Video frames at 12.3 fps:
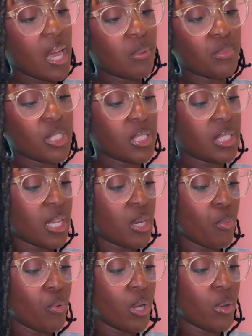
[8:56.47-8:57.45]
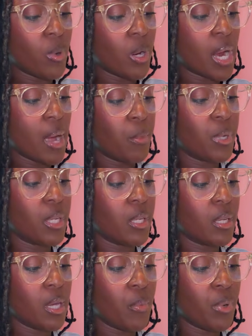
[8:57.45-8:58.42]
I'm just at a point where I want
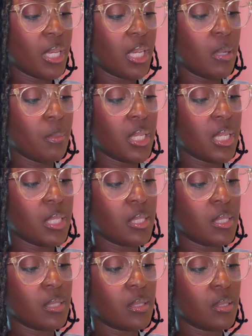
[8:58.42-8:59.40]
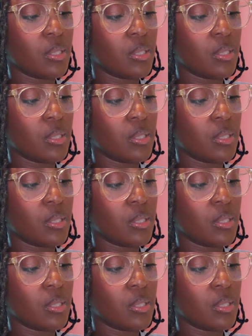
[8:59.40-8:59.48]
to keep this